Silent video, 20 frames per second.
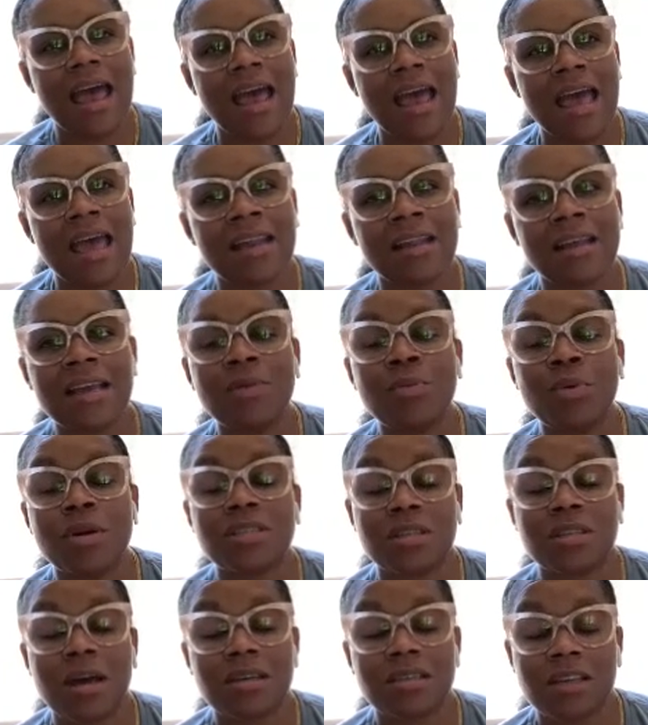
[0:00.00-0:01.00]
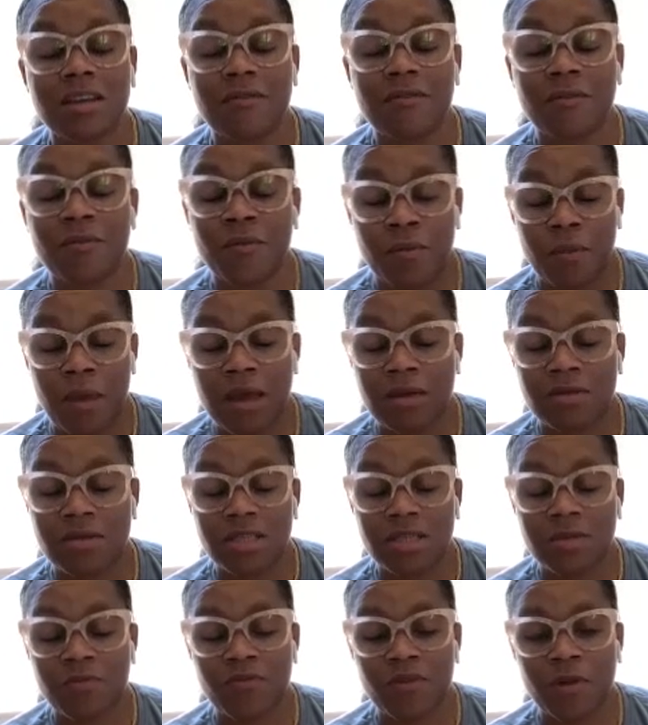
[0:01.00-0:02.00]
and it was toxic.
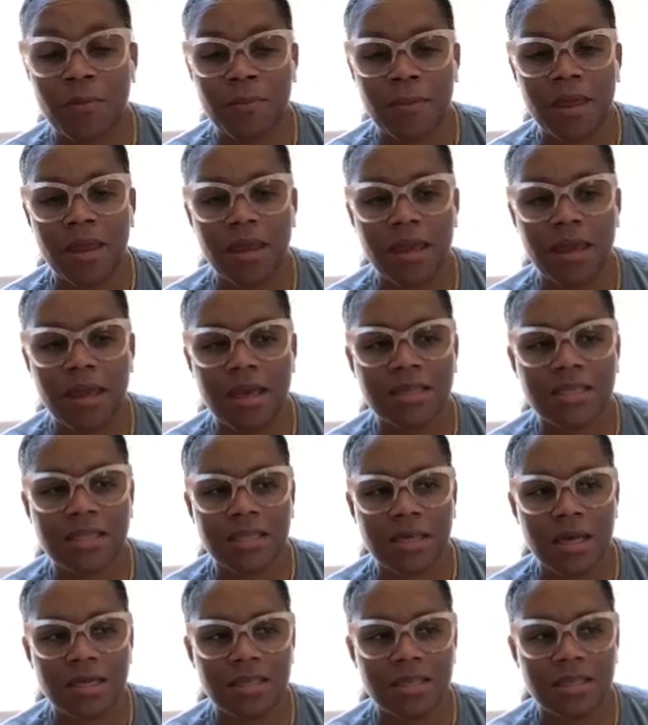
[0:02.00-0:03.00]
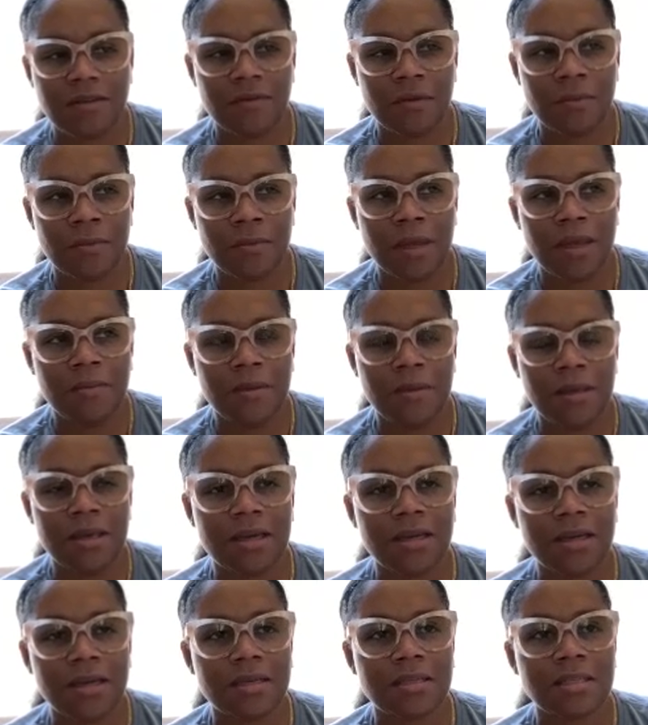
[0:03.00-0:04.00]
For me, it's toxic for me
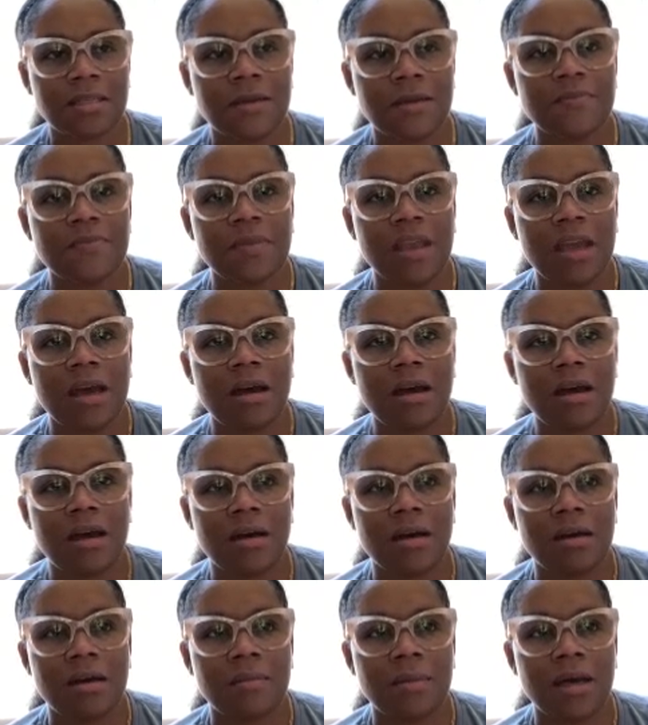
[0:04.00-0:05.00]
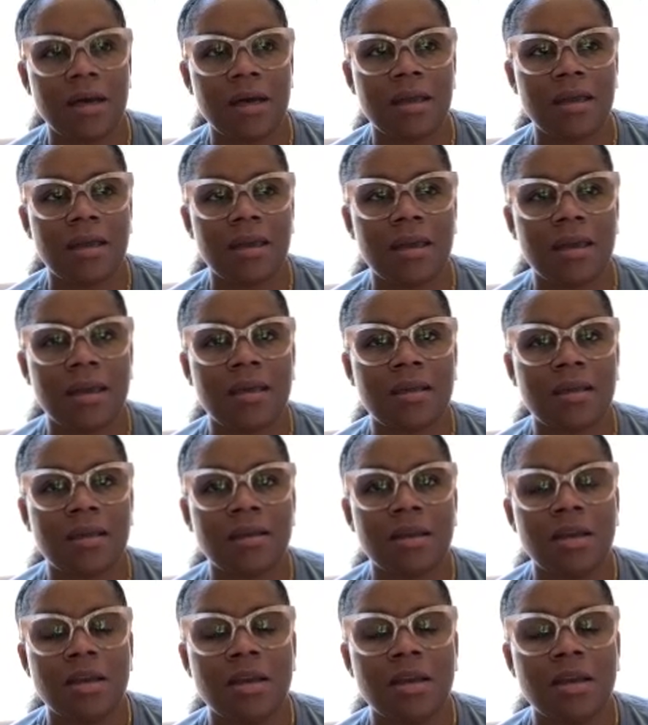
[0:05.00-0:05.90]
because, again,